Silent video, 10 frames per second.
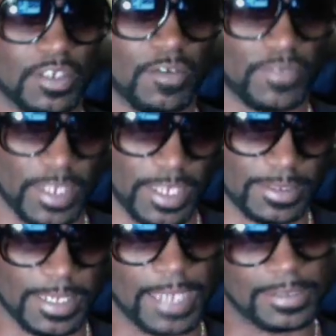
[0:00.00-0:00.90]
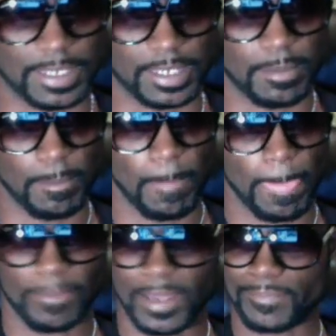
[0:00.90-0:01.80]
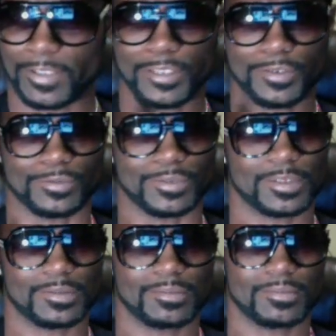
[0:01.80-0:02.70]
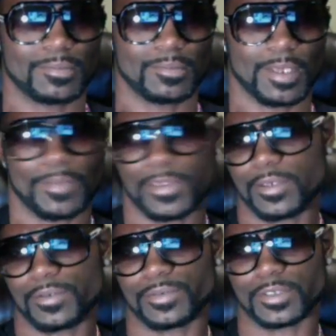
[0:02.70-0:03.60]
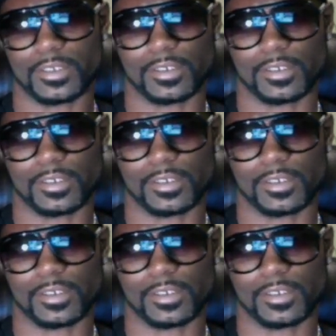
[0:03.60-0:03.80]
off their next latte. That'd be huge. That'd be huge, you